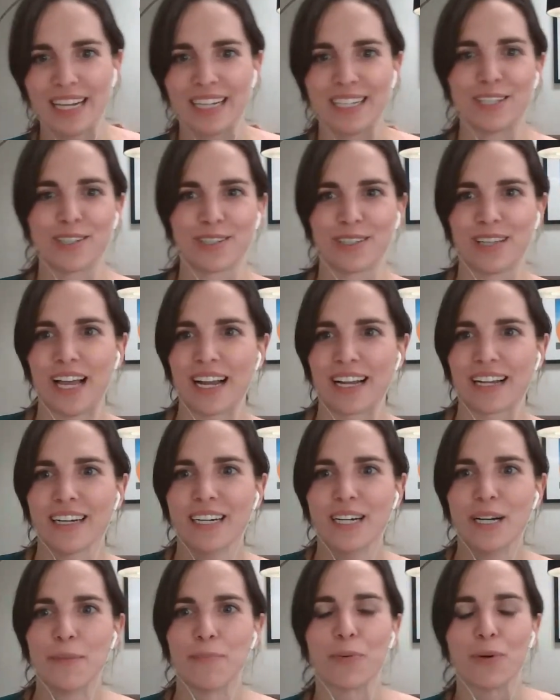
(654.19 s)
And you're like
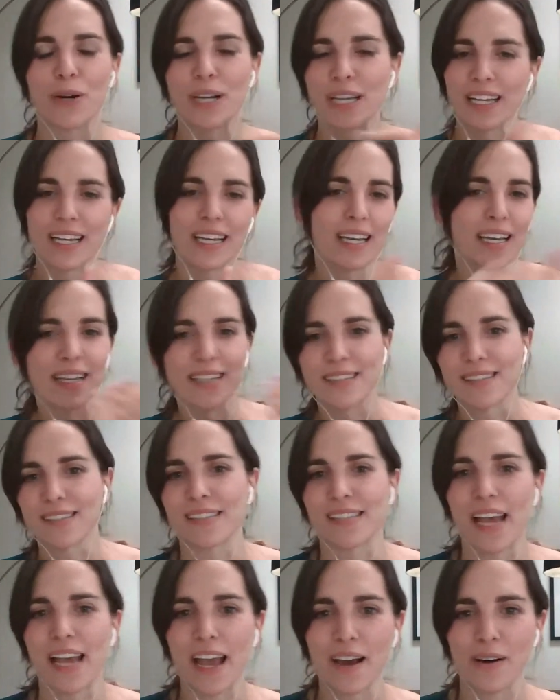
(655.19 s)
bringing in
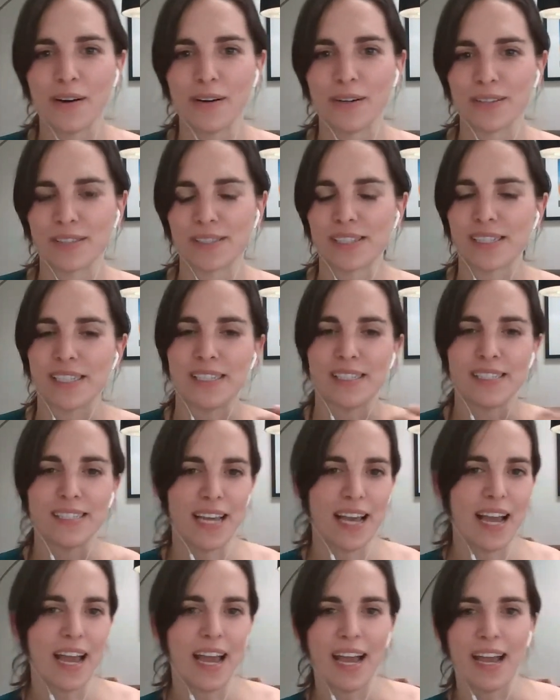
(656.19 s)
sales
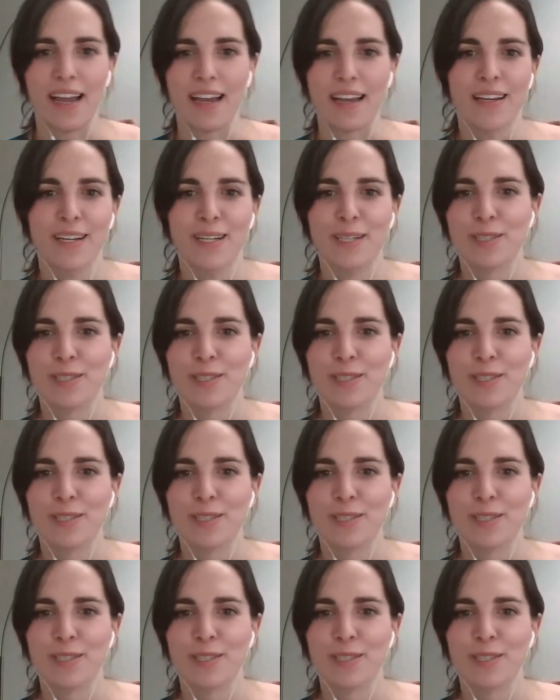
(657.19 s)
today